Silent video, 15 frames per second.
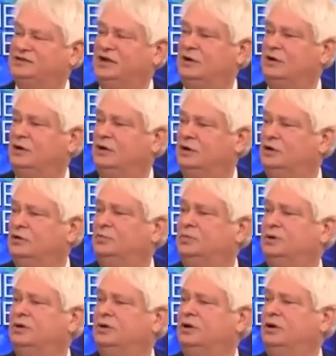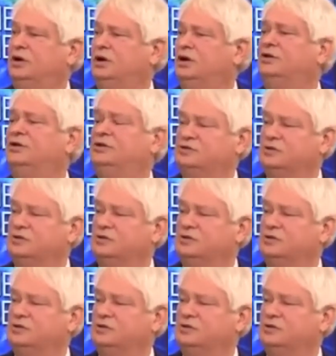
to fix our hope on